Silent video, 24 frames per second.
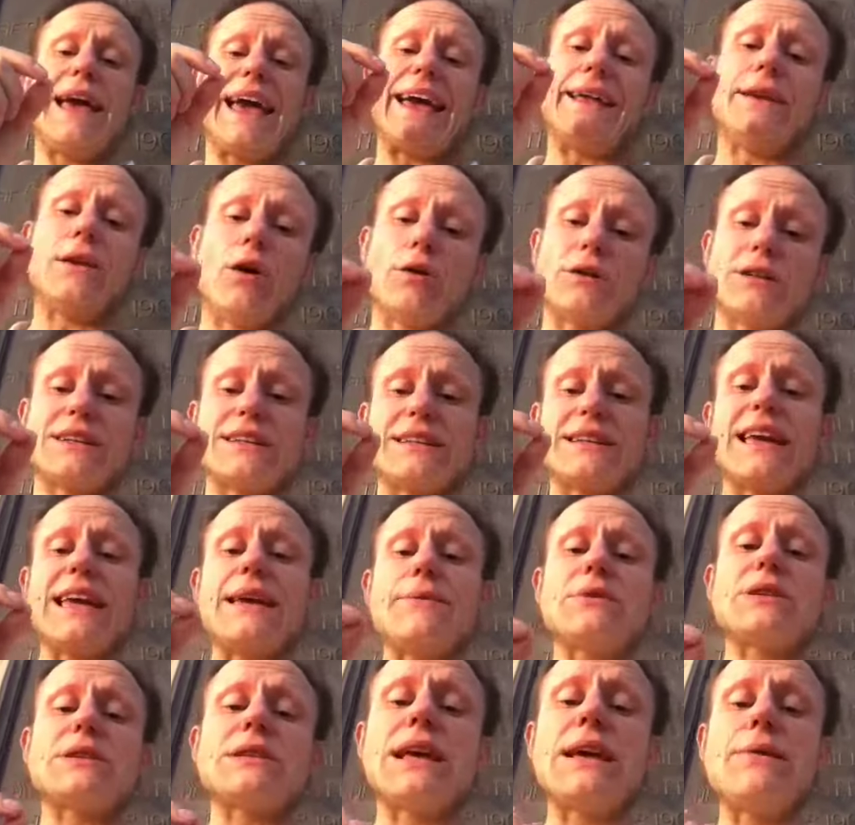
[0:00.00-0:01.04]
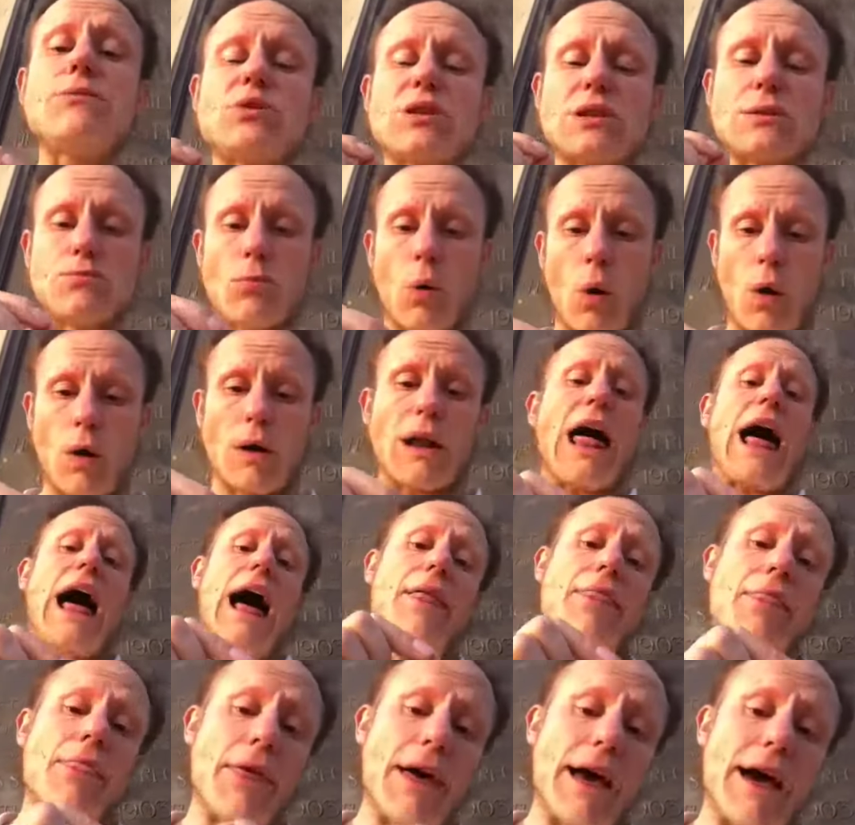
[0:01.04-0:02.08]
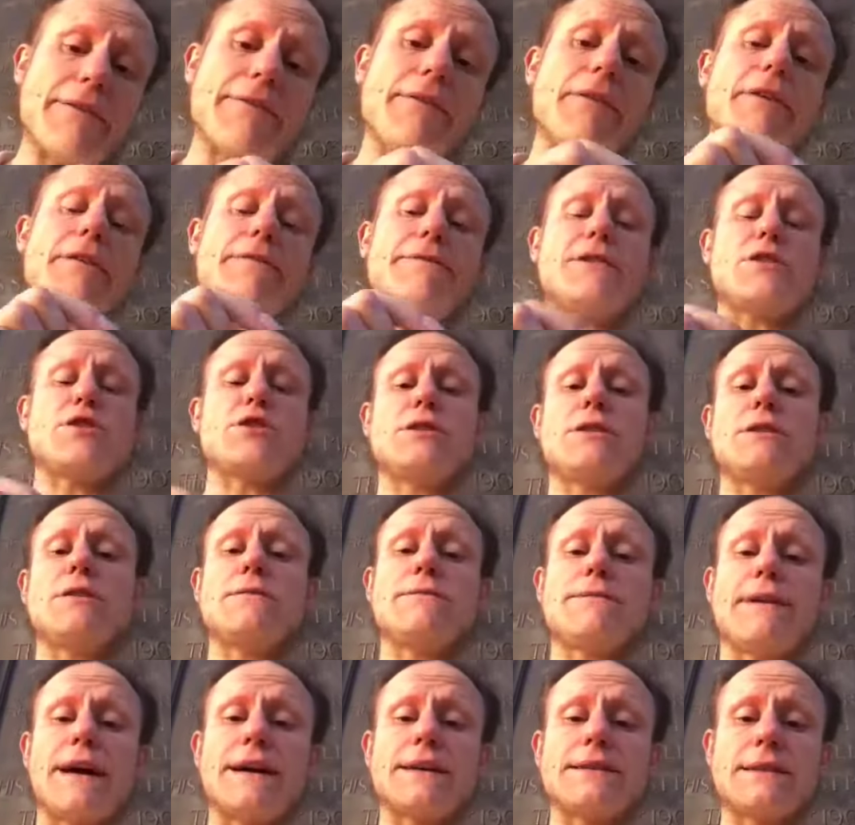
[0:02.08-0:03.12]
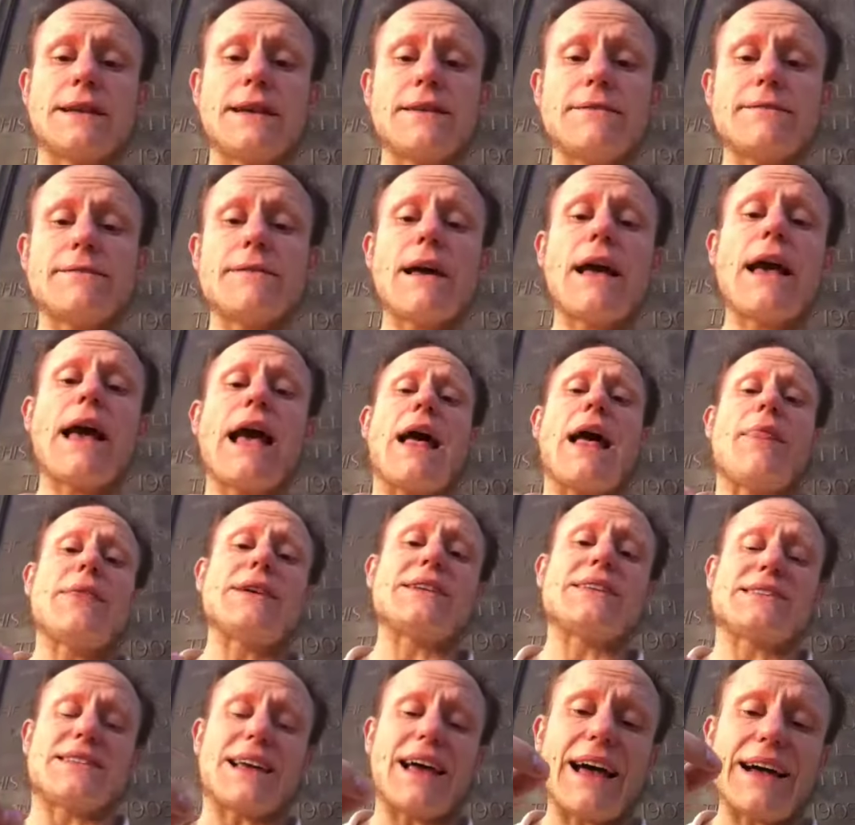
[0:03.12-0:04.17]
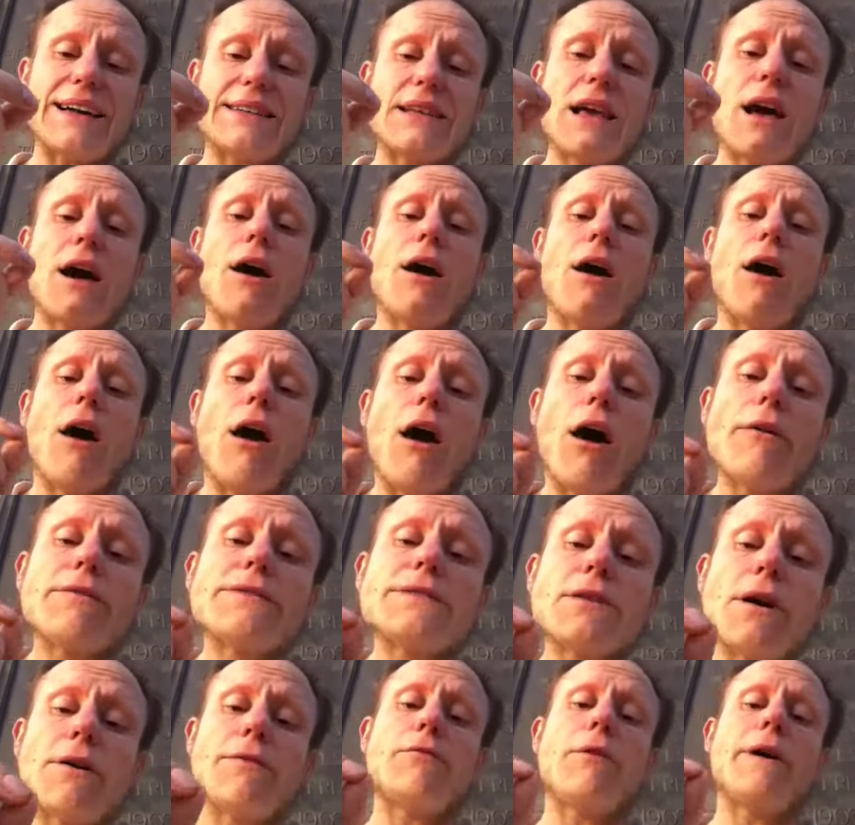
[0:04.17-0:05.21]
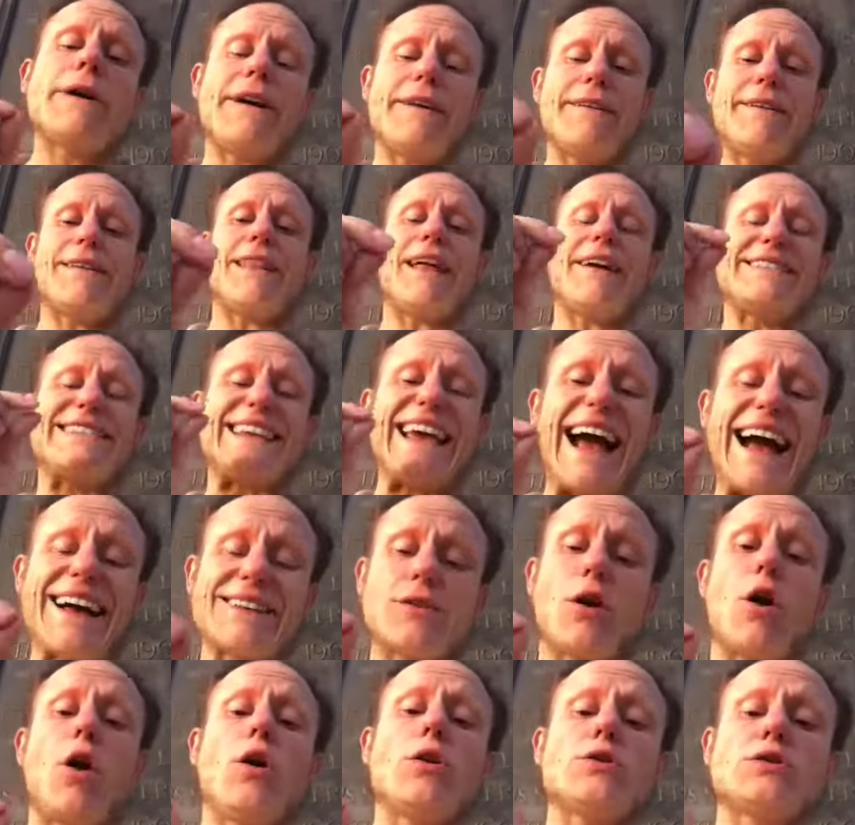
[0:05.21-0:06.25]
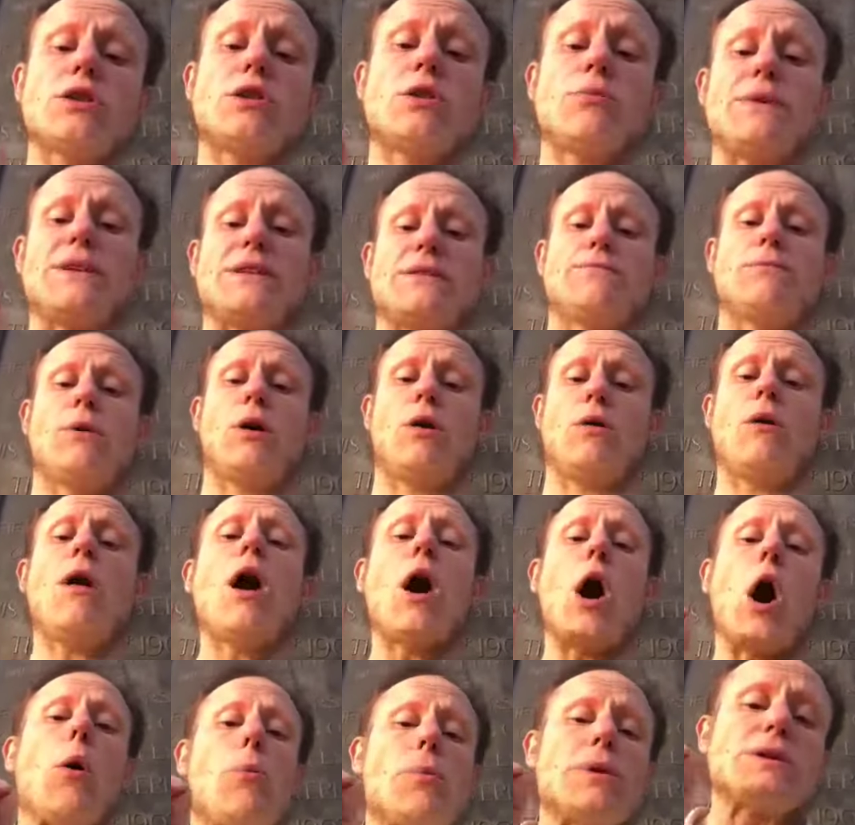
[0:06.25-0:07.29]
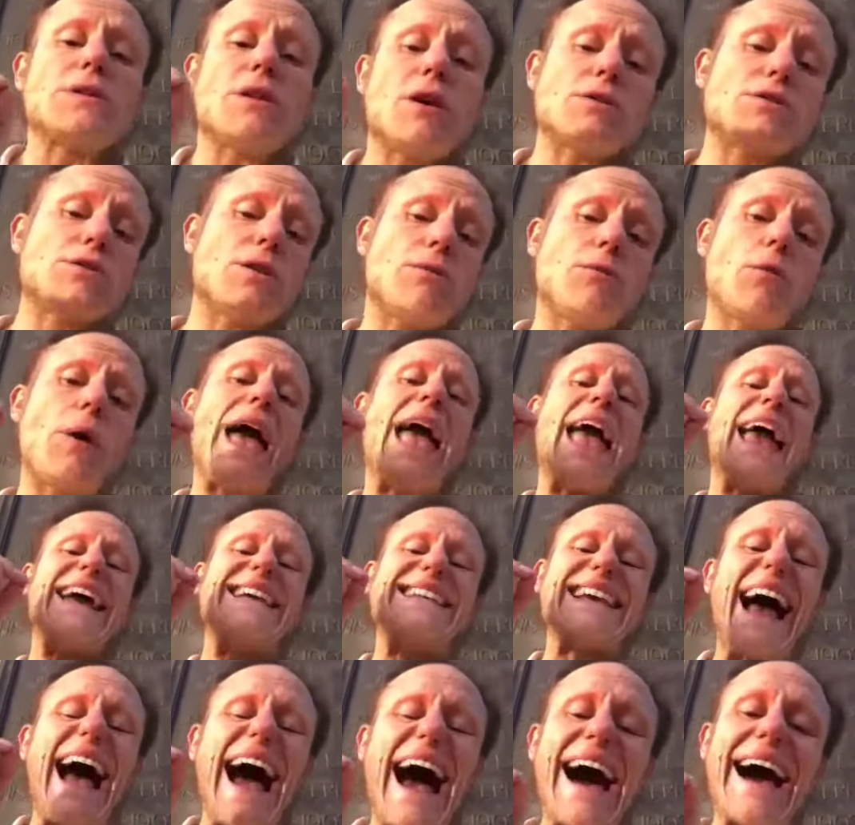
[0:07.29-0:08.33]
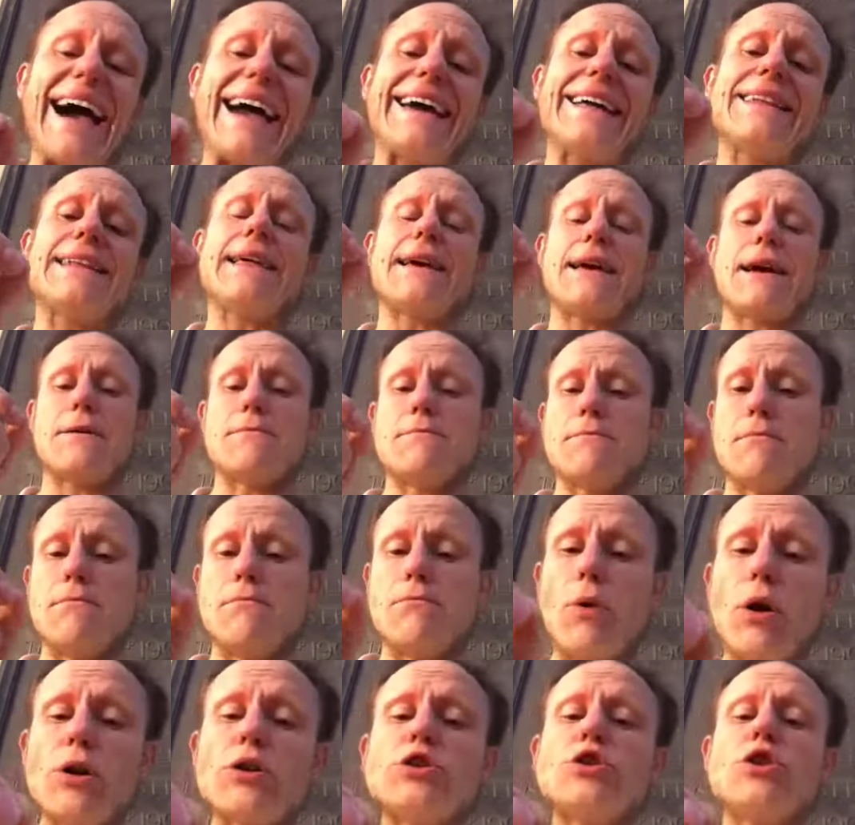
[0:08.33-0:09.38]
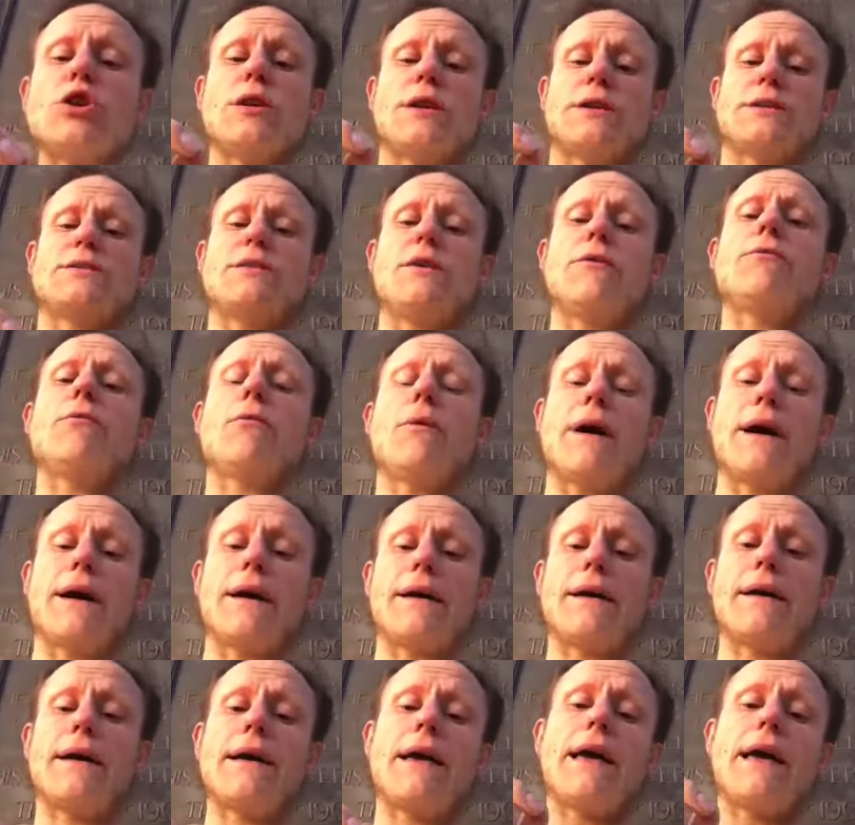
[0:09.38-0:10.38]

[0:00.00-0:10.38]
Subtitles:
In order to keep teams small and therefore efficient and effective, the size of software granularity has also to be small. Open source software is highly modular software.